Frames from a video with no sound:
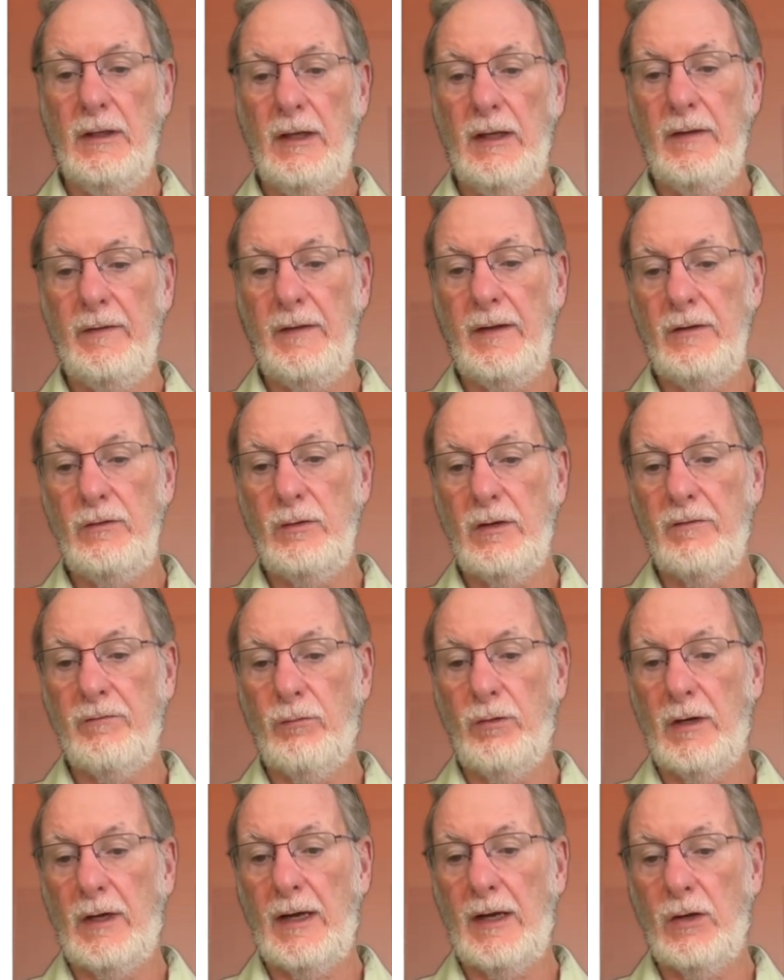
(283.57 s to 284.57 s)
And then you have
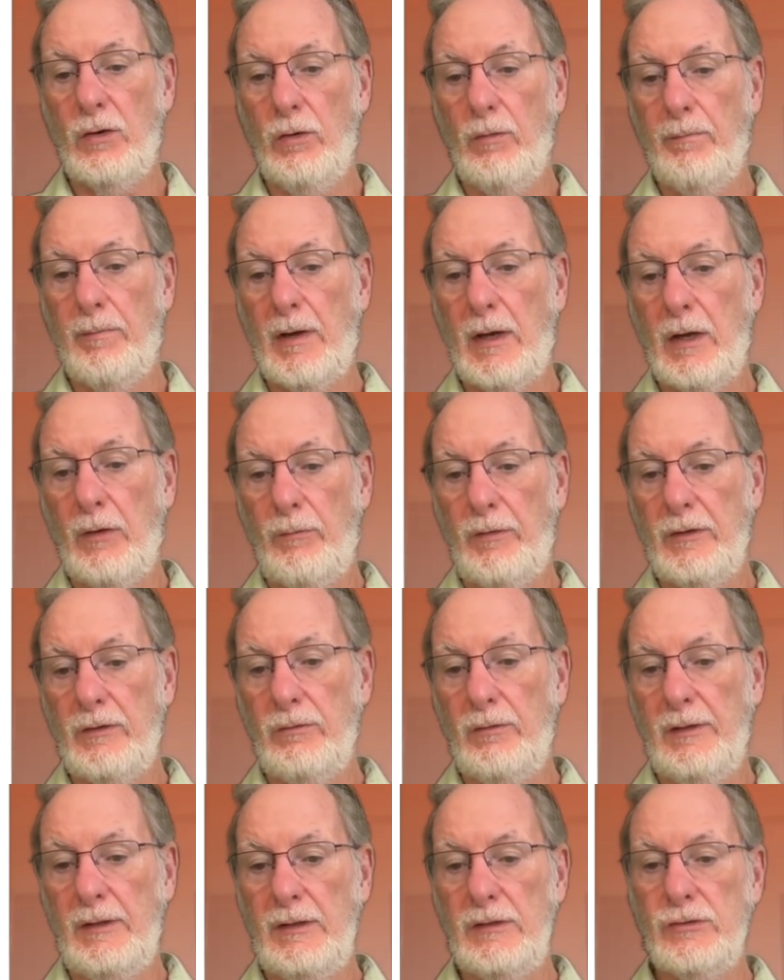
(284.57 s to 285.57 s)
what I call
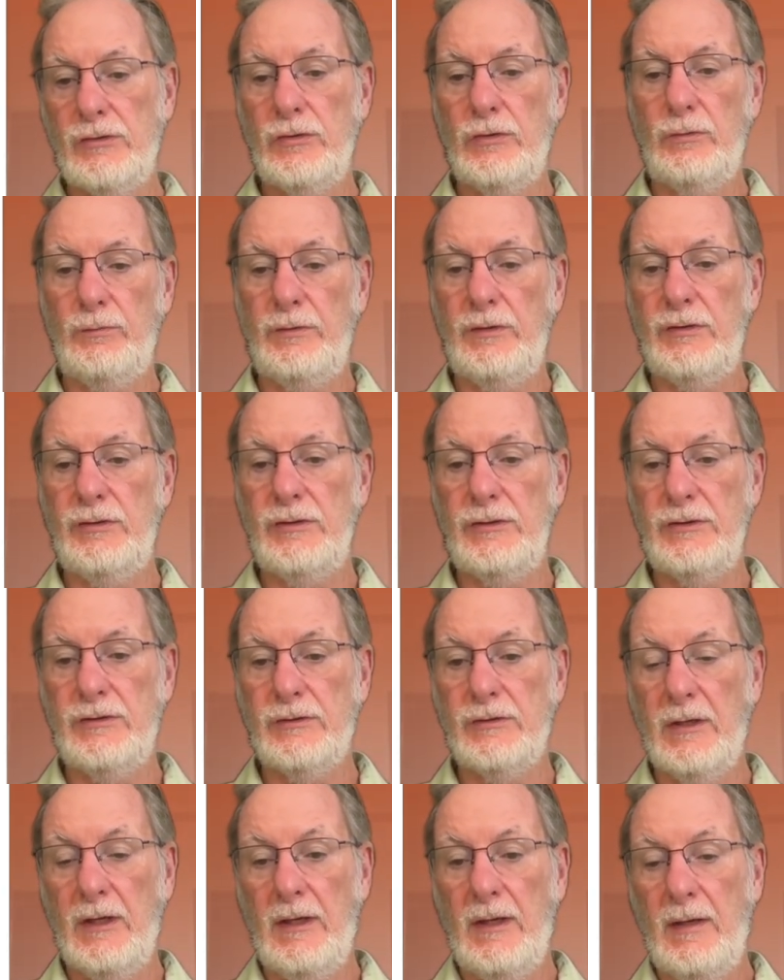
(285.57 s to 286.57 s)
bioregulation, which
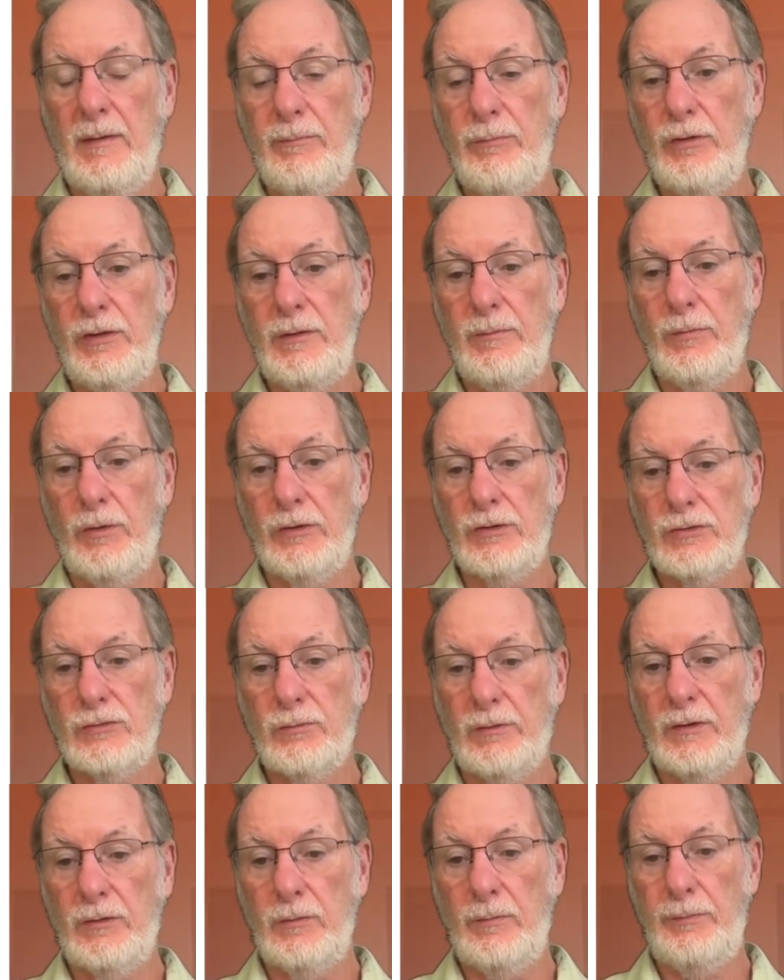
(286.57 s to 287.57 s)
is pretty much
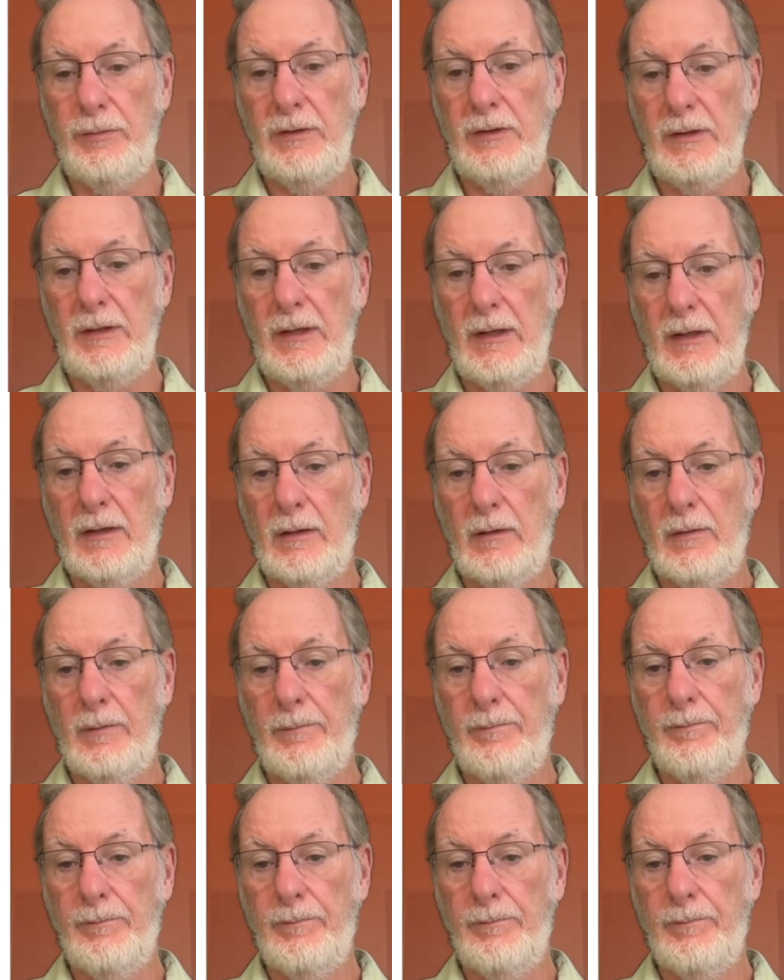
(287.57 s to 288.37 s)
what the PDL